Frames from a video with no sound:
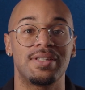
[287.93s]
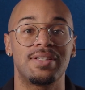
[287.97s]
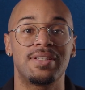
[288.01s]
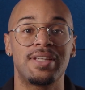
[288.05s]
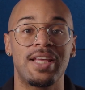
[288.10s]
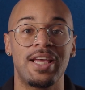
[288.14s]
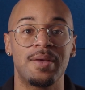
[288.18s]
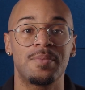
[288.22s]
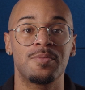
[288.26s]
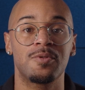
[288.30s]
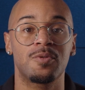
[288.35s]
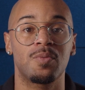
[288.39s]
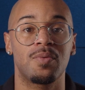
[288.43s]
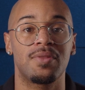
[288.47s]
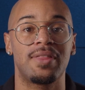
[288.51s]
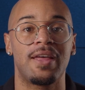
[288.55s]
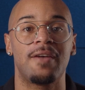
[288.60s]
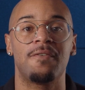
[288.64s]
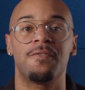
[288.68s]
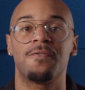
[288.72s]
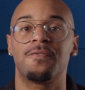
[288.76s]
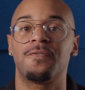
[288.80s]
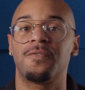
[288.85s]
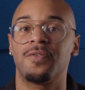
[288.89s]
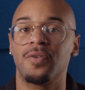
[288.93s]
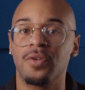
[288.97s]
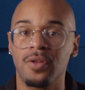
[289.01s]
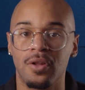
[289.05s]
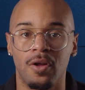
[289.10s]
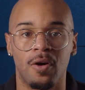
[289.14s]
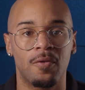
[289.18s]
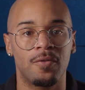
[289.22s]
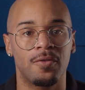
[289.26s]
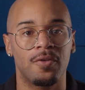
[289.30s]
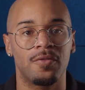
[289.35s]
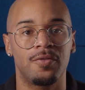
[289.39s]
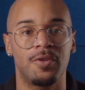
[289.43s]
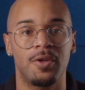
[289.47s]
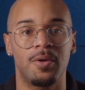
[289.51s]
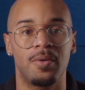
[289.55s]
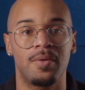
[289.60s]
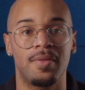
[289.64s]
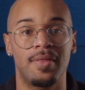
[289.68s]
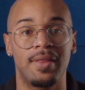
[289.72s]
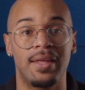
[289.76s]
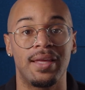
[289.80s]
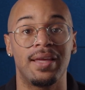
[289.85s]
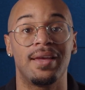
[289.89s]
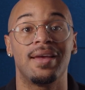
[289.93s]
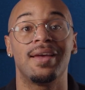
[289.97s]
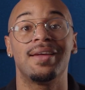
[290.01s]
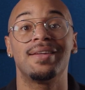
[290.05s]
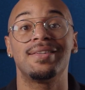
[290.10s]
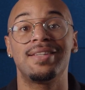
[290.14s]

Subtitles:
teams with a full overview in the